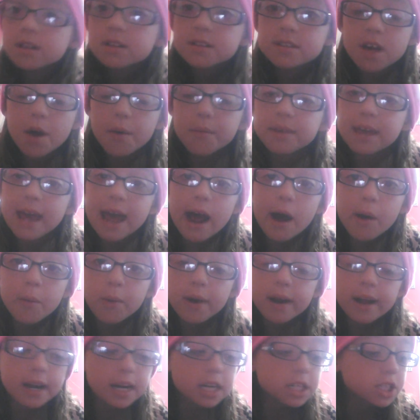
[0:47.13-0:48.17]
So yeah,
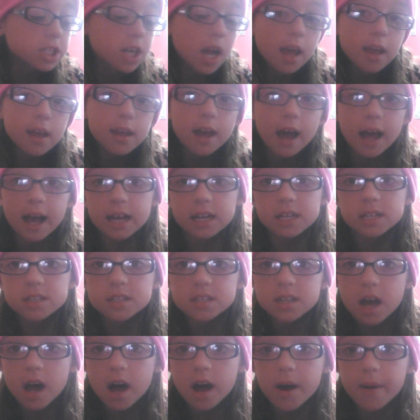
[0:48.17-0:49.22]
we're gonna show you
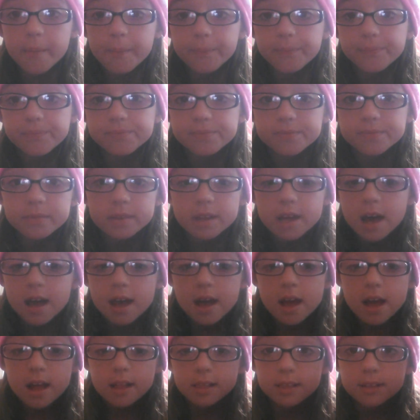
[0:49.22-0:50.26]
guys um
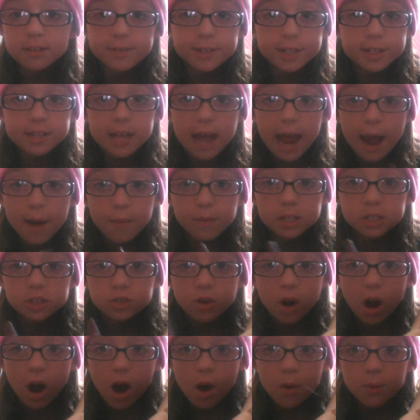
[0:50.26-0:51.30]
just how we
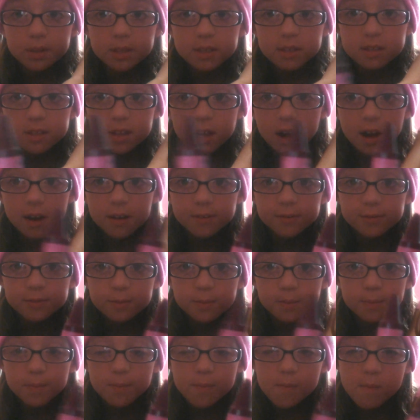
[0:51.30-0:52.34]
draw and, and this stuff. This is
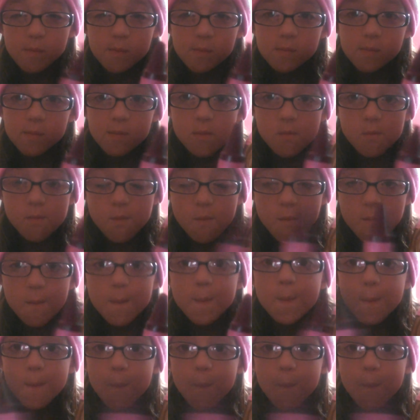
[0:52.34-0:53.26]
the pink crayon.